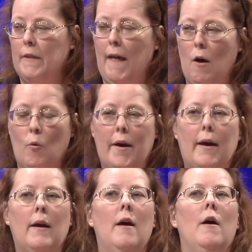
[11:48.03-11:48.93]
in that
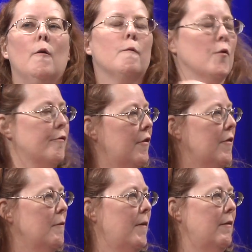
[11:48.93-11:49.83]
way versus
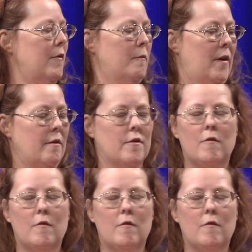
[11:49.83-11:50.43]
the face-to-face.